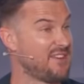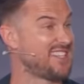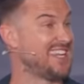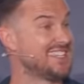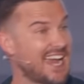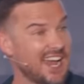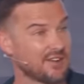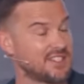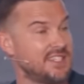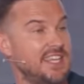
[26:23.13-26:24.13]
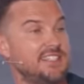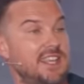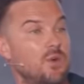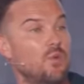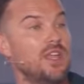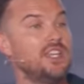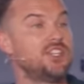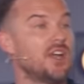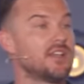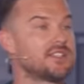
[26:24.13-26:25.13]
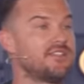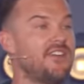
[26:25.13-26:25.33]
us an entire season that we just